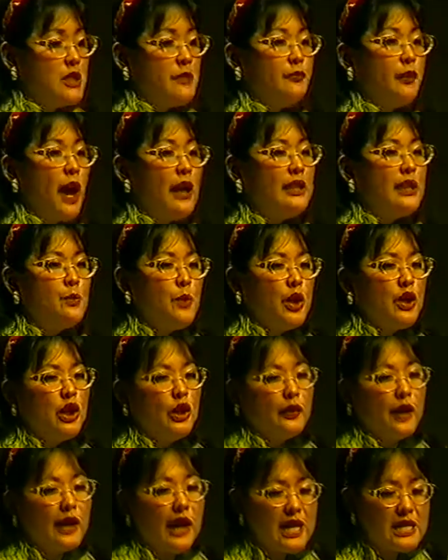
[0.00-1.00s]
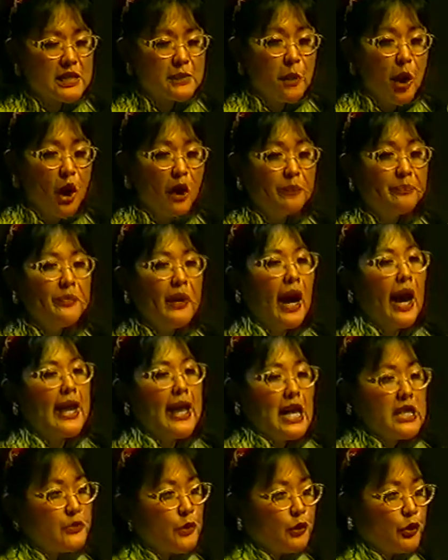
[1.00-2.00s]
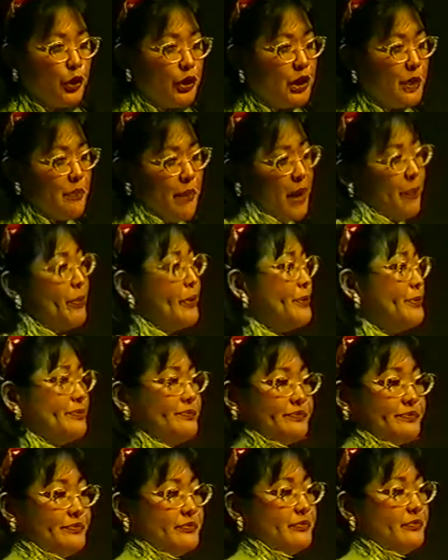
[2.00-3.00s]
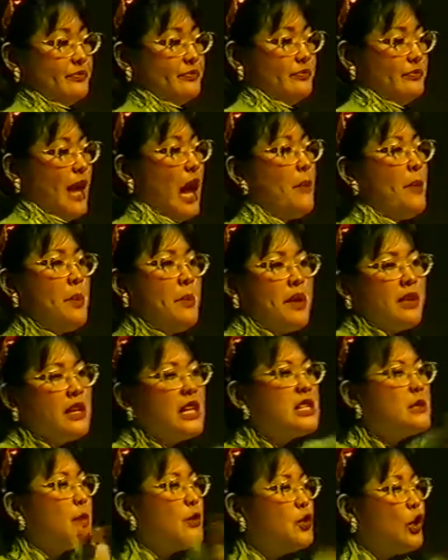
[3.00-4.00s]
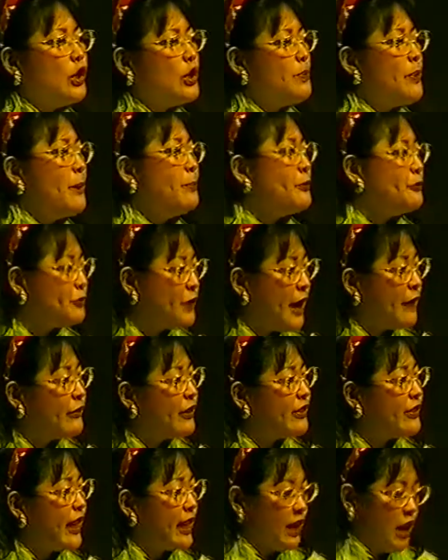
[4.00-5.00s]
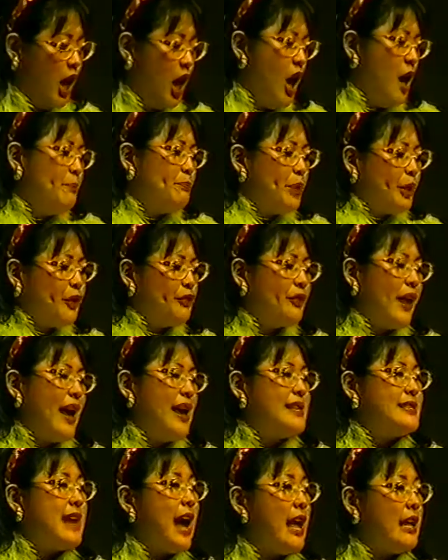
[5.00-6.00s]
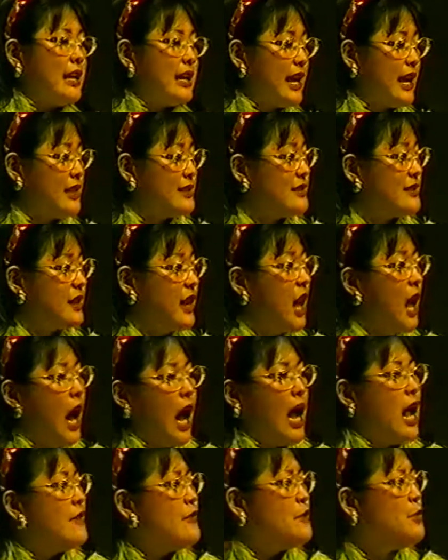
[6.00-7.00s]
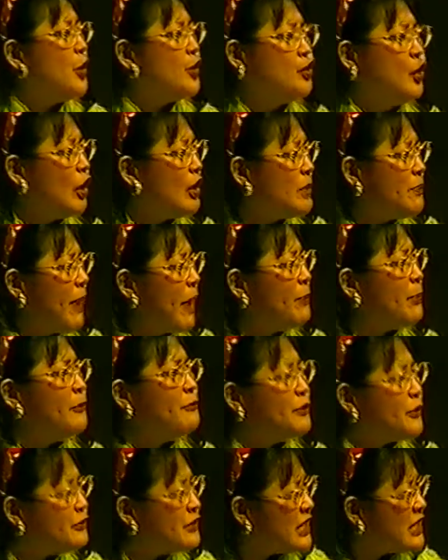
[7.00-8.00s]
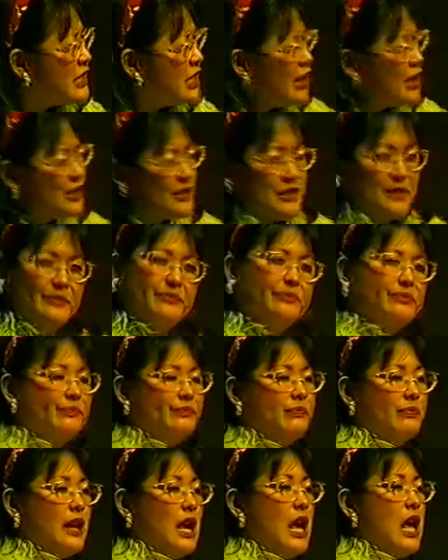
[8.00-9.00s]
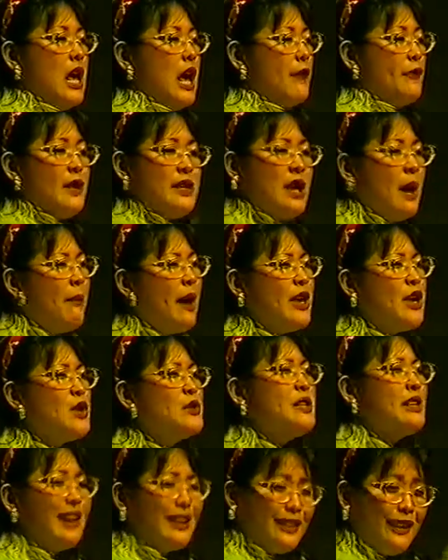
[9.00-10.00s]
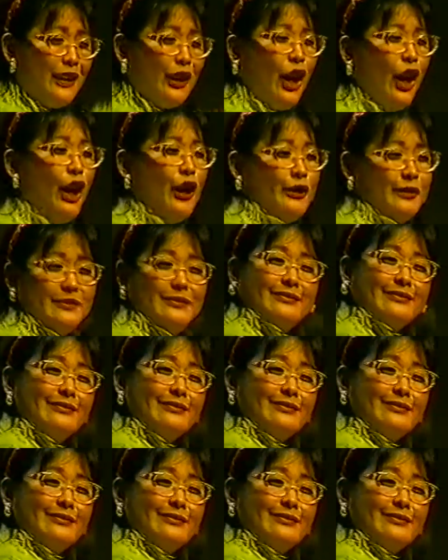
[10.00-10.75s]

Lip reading: So finally one year I got smart. I asked for toilet paper. Now my mother gives me toilet paper for everything. Birthdays, holidays. I haven't bought toilet paper in 15 years. Every time I use it, I think of her.